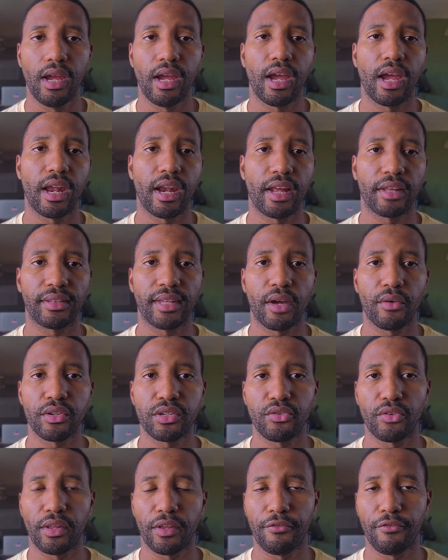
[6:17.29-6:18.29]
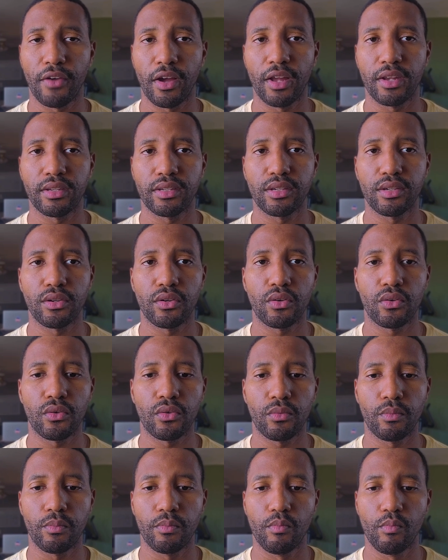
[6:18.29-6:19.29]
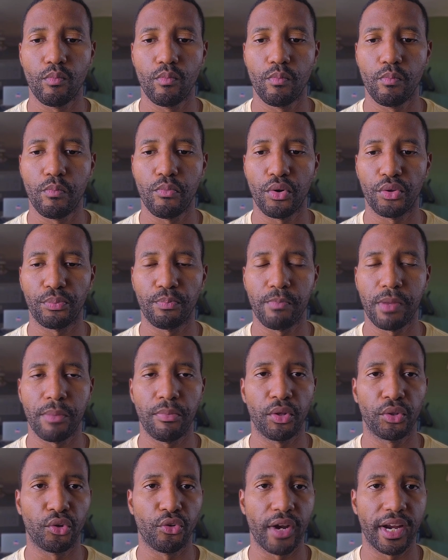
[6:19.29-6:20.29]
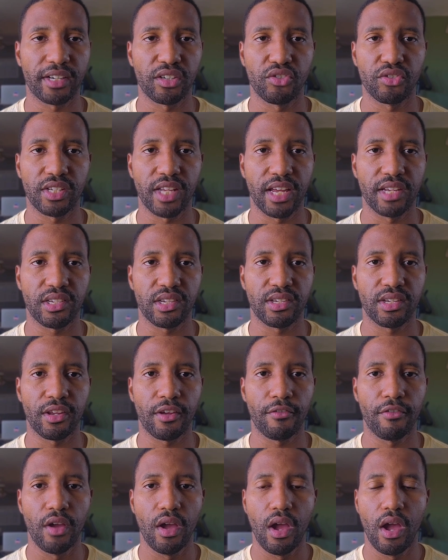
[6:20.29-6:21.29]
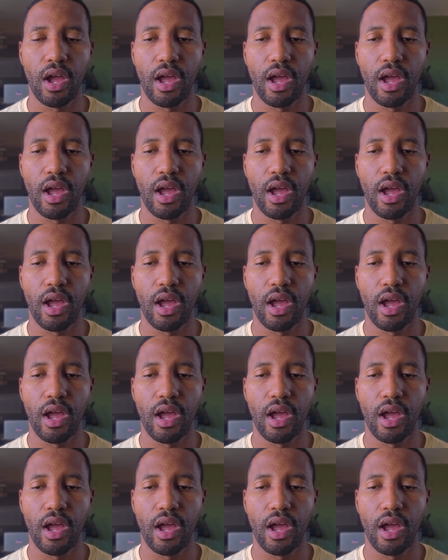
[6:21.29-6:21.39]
And that was really fun to put people through exercises of,